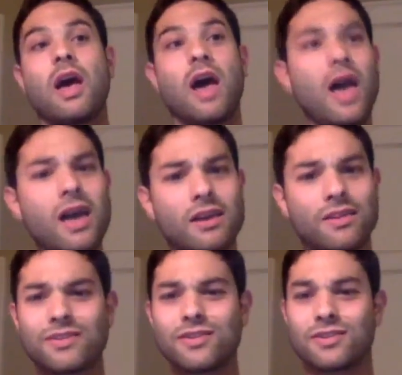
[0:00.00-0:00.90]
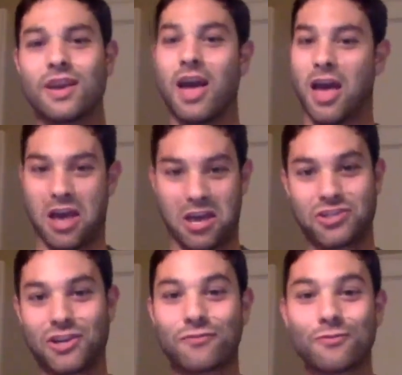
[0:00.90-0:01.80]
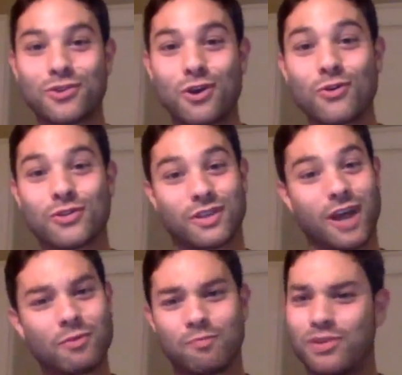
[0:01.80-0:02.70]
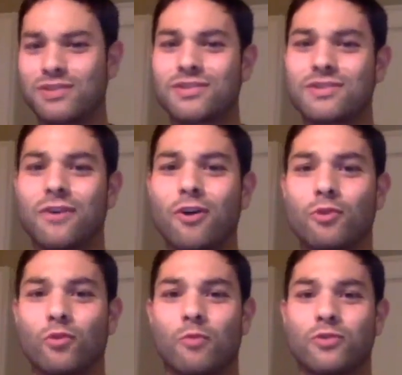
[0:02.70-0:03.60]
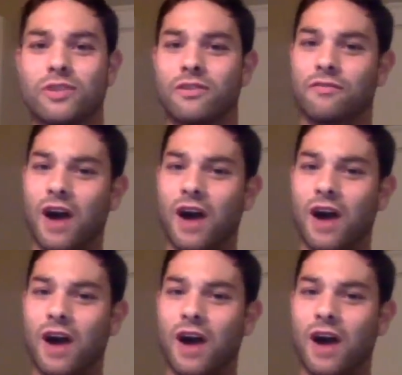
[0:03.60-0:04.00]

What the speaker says: hey, this is AJ from Toast, and I'm a business development representative.